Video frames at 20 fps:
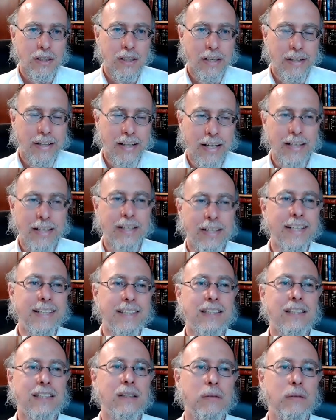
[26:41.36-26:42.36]
And that
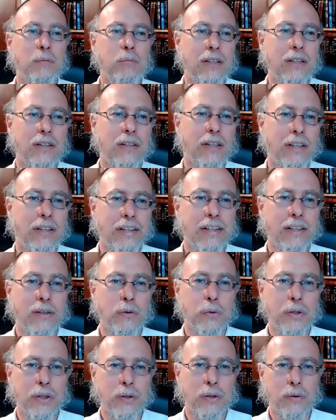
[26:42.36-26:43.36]
needs to be the thing that
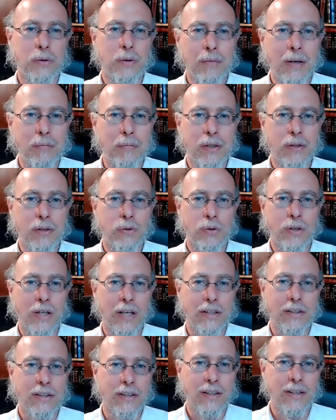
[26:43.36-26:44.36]
we remember
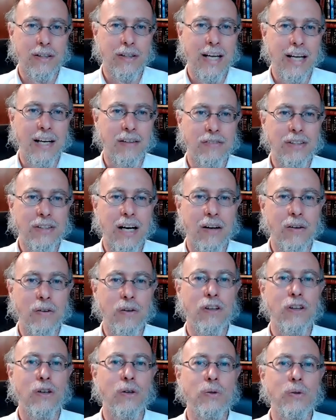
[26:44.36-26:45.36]
throughout our lives, how
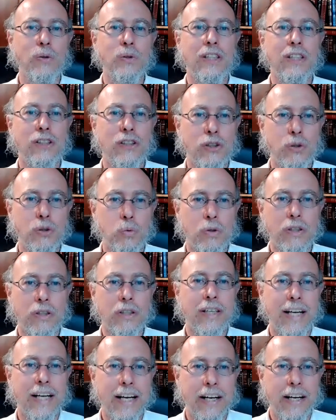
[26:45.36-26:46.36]
those years
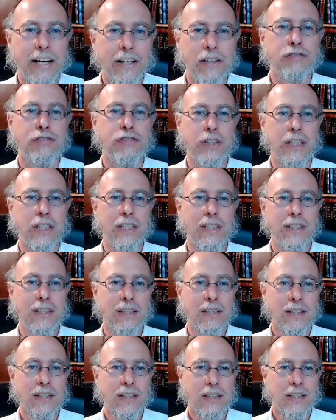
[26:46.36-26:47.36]
were carefree
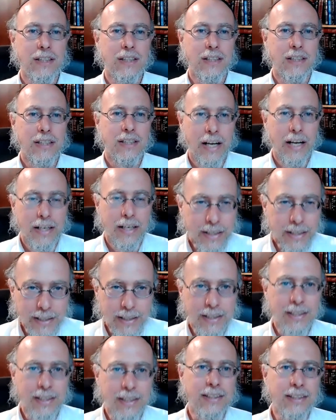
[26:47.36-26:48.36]
and
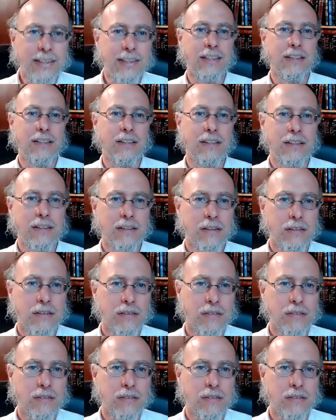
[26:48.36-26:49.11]
easy,